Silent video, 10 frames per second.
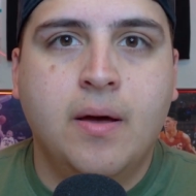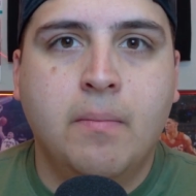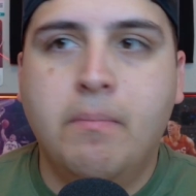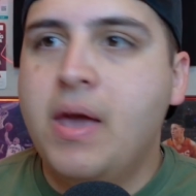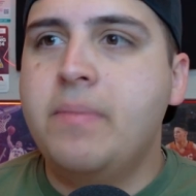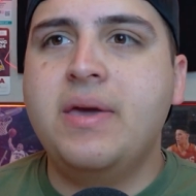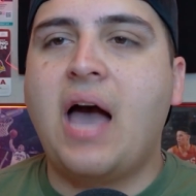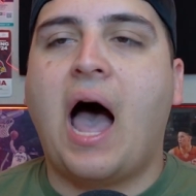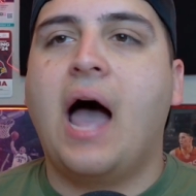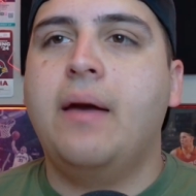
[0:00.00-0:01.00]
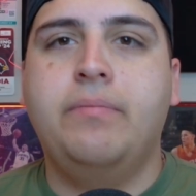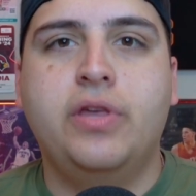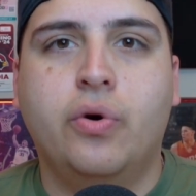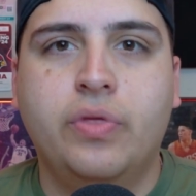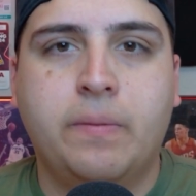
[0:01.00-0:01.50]
Maybe I'm
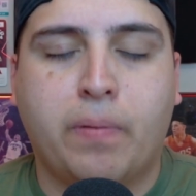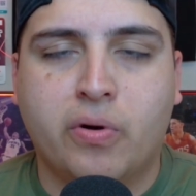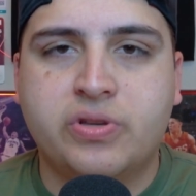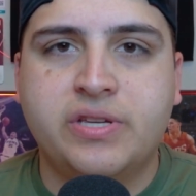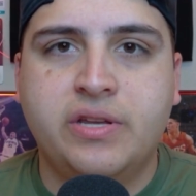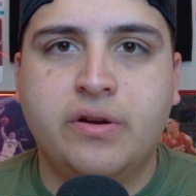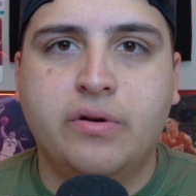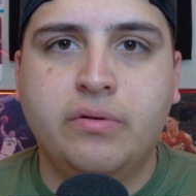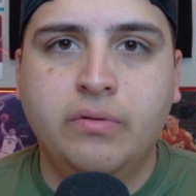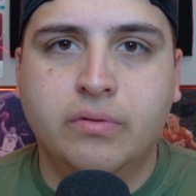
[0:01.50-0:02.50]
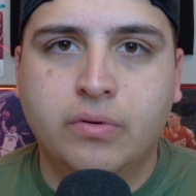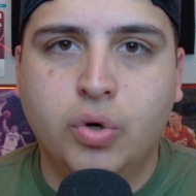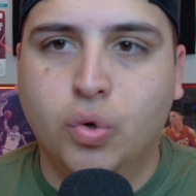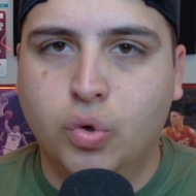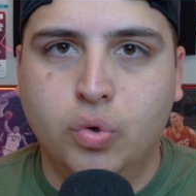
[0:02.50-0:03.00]
the only person here
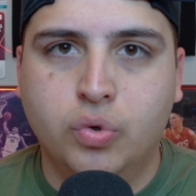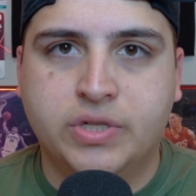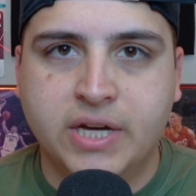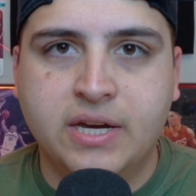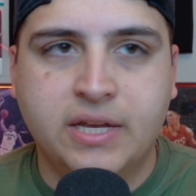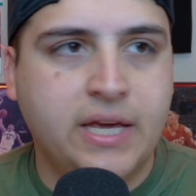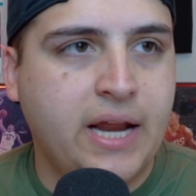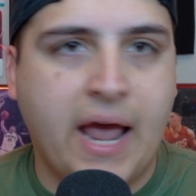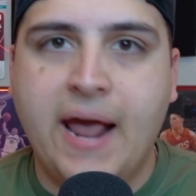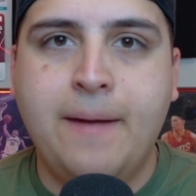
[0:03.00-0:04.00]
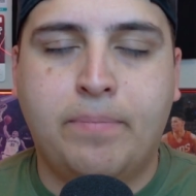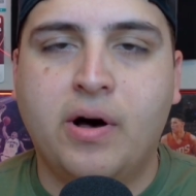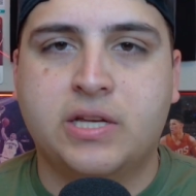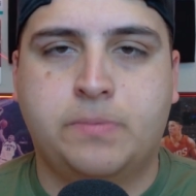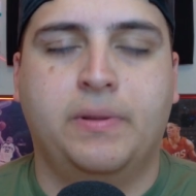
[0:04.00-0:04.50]
who didn't get
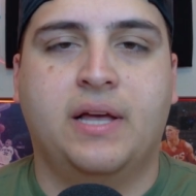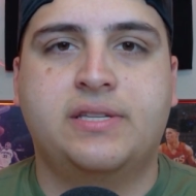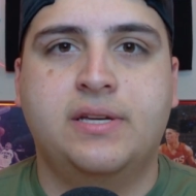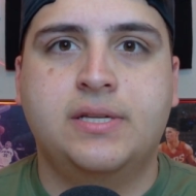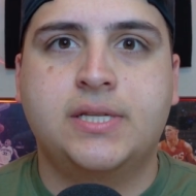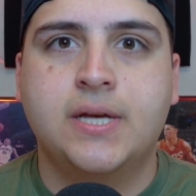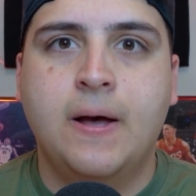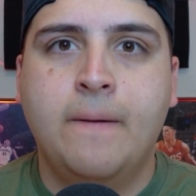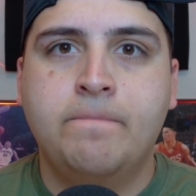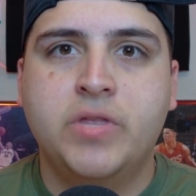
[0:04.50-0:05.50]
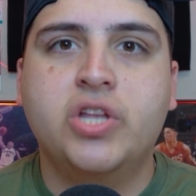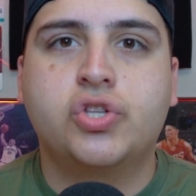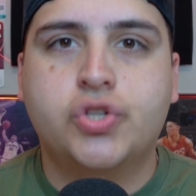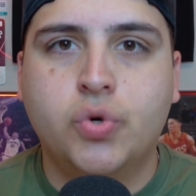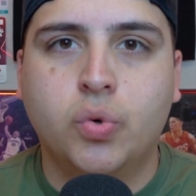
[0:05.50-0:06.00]
A++s in
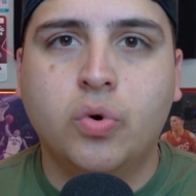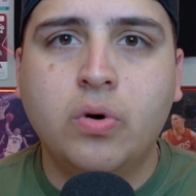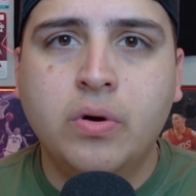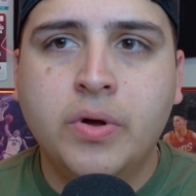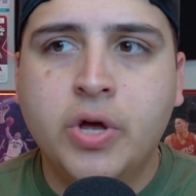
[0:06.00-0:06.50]
school,